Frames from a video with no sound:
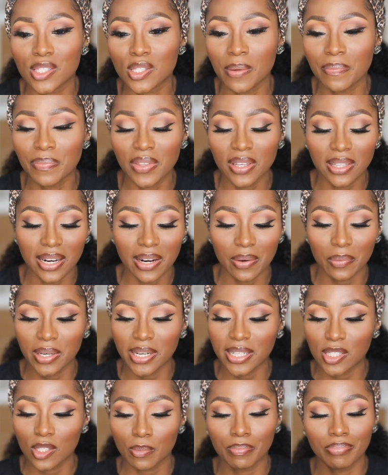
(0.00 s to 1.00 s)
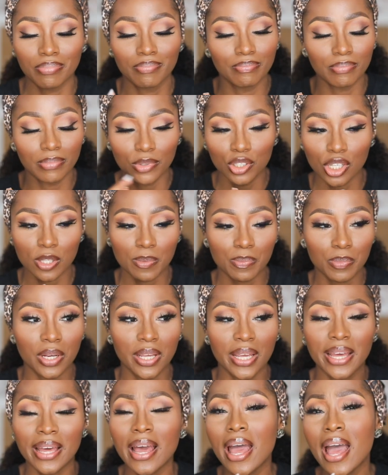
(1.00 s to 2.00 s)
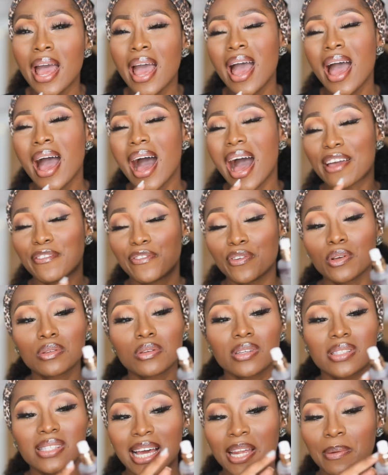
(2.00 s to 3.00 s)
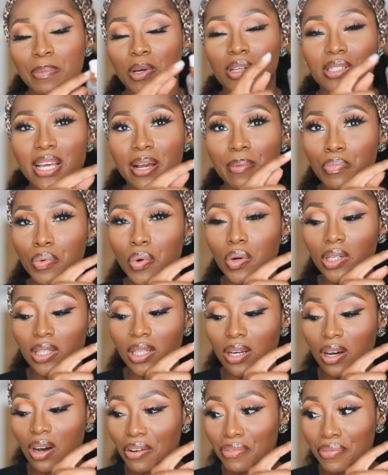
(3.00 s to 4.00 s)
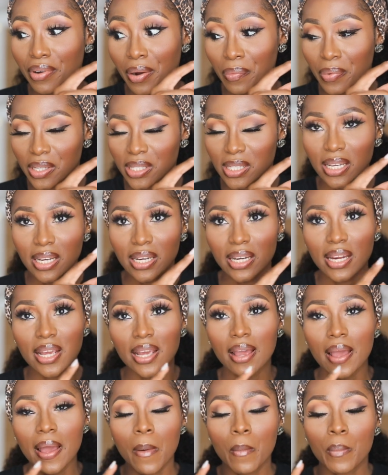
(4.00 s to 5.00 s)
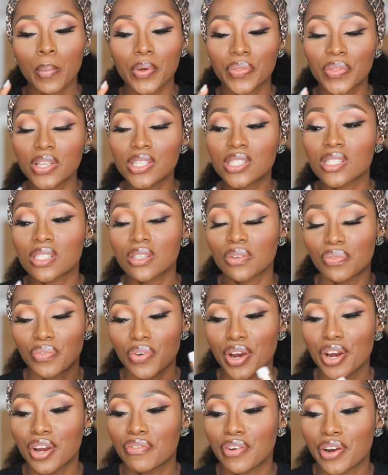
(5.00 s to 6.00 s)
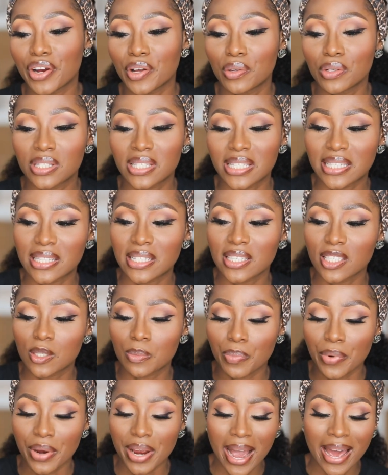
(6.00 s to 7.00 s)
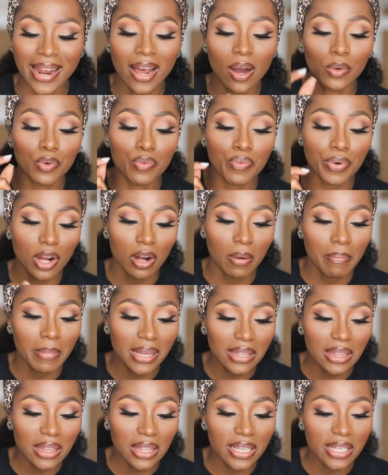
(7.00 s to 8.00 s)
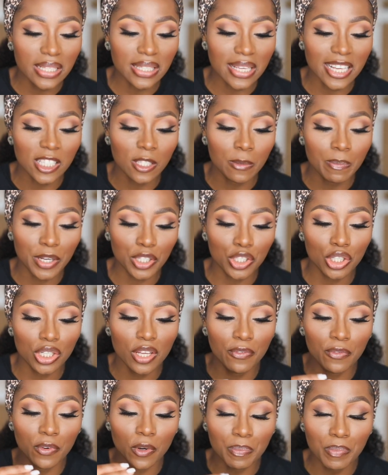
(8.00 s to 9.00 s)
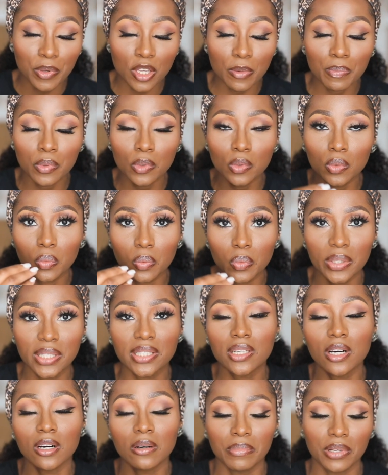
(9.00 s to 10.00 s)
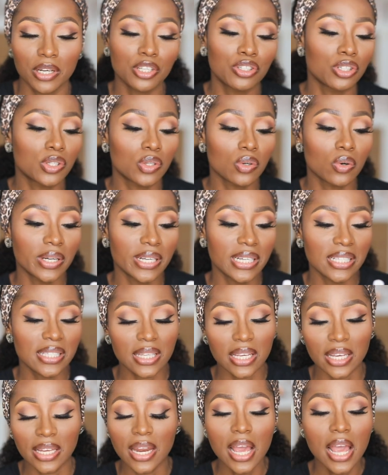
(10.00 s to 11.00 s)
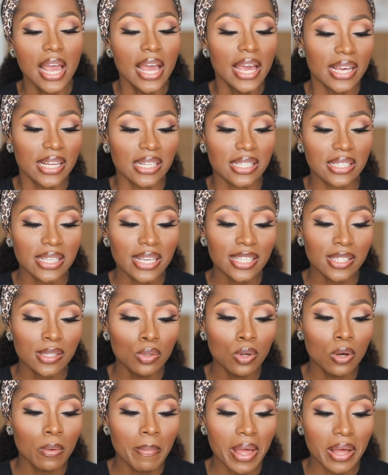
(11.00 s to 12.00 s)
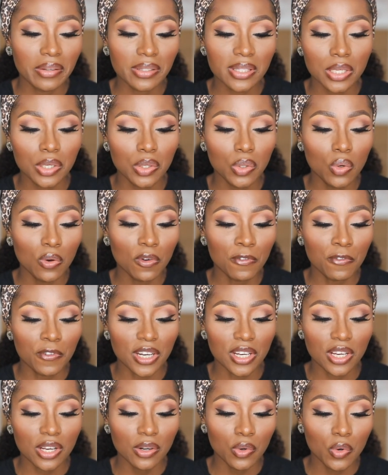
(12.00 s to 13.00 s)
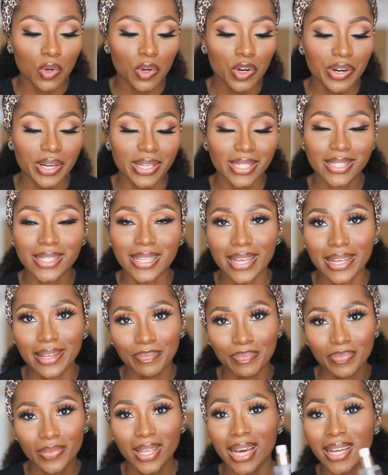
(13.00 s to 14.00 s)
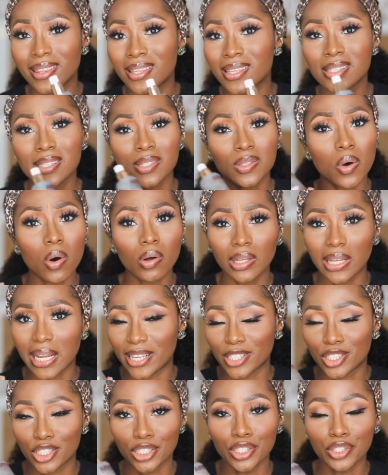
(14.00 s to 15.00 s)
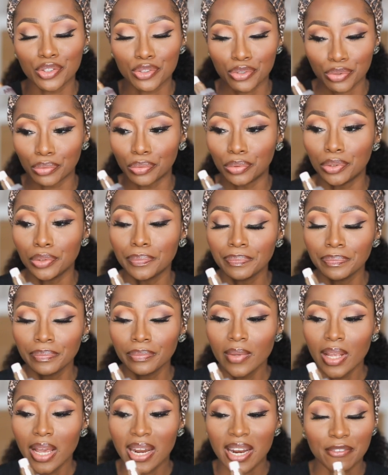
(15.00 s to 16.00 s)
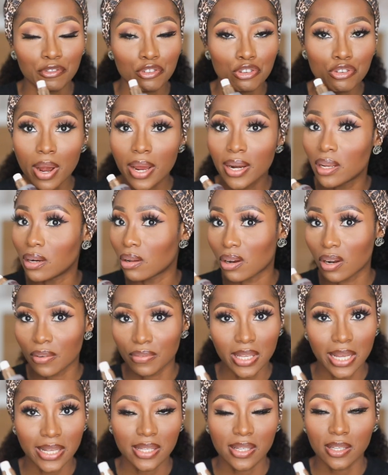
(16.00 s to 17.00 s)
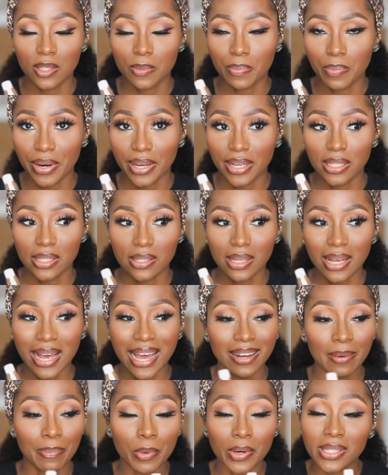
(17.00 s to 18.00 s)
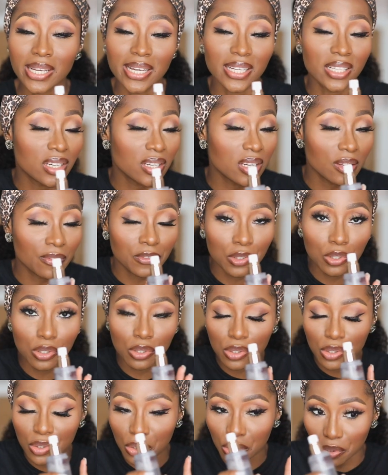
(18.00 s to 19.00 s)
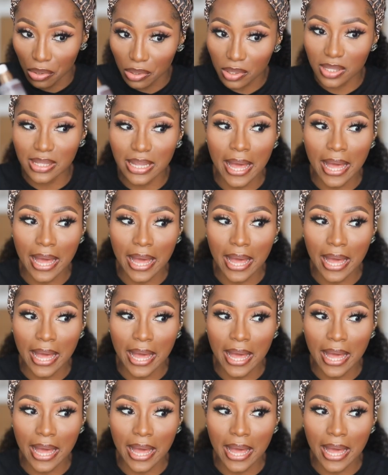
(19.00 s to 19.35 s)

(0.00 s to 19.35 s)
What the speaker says: something that I wanted to just put here. I feel so sad because I broke the cover recently, but this is a very, very good setting spray, and I would recommend this especially for people with combination to oily skin. It says no melting, no fading, no creasing, and this is all largely true. And I've tried a lot of setting sprays. At a point, I didn't even used to use